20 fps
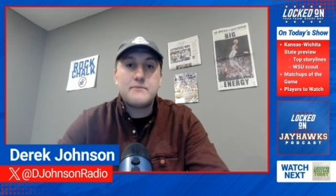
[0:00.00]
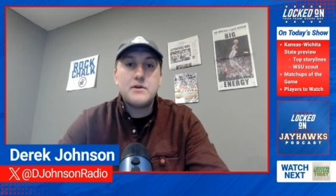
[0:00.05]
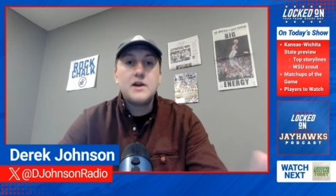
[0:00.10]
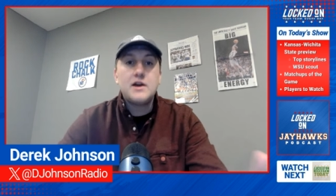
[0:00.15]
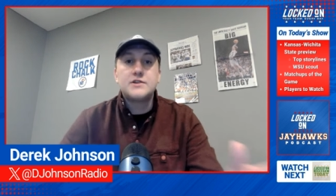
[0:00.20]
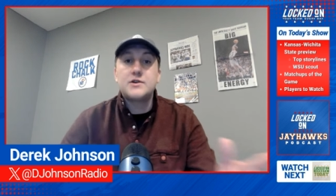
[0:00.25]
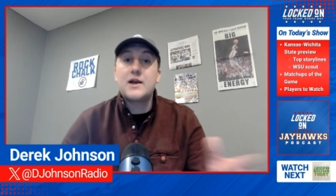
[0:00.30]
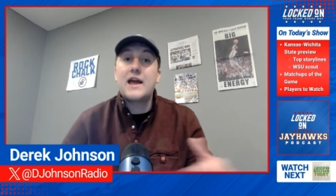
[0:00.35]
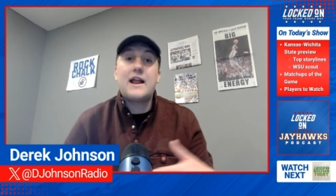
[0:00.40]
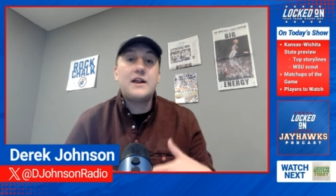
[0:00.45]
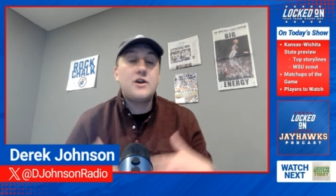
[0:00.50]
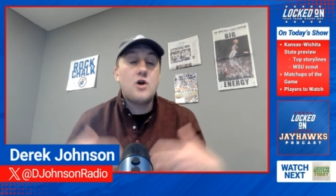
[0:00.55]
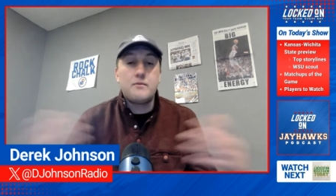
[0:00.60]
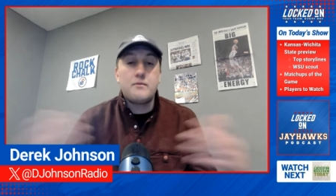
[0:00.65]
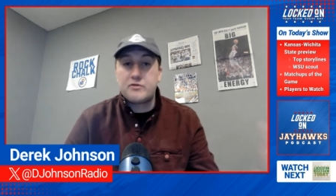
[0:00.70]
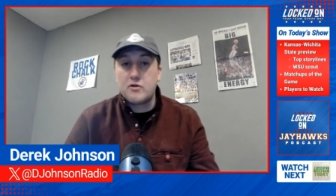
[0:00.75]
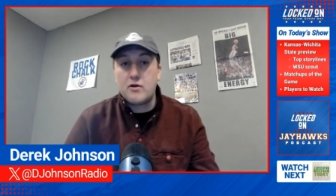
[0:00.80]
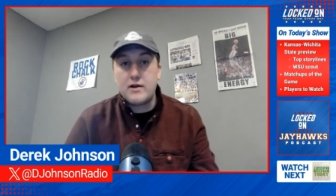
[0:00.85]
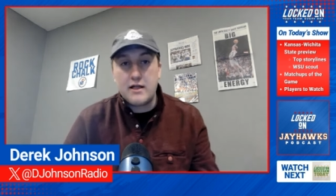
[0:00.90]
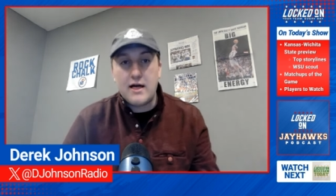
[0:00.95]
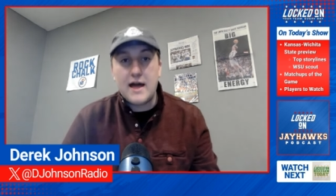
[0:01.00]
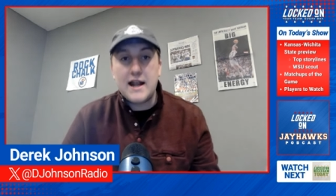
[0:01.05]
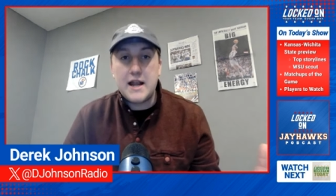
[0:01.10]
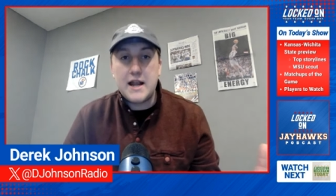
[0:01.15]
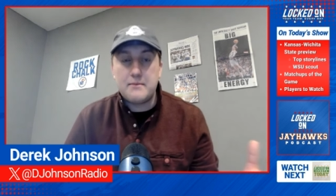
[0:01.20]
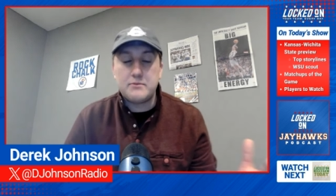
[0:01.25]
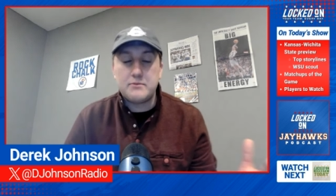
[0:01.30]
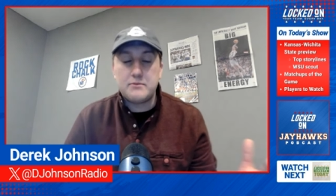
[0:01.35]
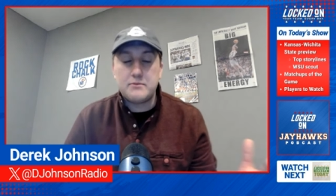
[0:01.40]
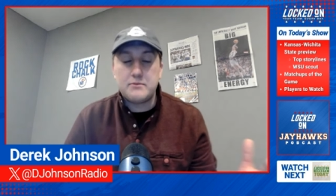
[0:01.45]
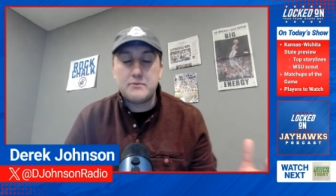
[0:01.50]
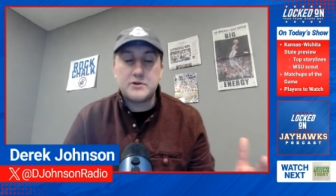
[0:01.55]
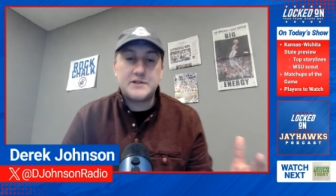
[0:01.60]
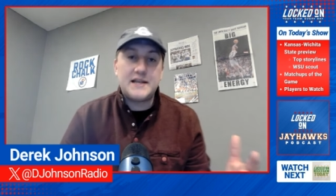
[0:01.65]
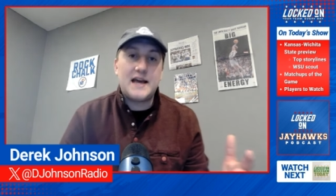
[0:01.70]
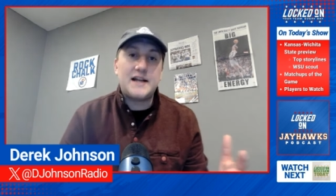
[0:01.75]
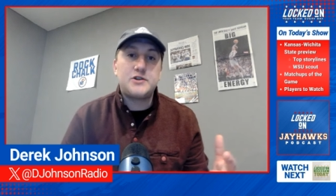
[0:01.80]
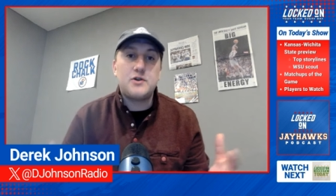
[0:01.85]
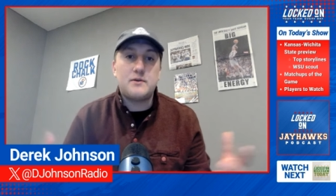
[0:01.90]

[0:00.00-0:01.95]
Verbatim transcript: So, again, I know I'm throwing a lot of numbers at you.